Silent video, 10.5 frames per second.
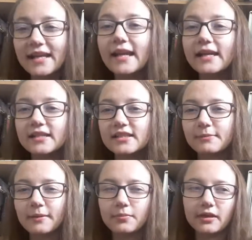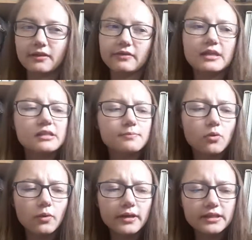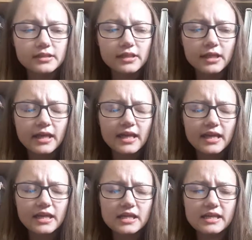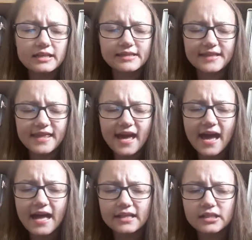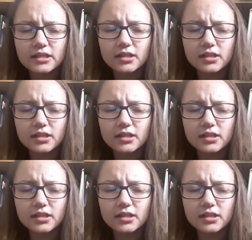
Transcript: connected to my previous point is that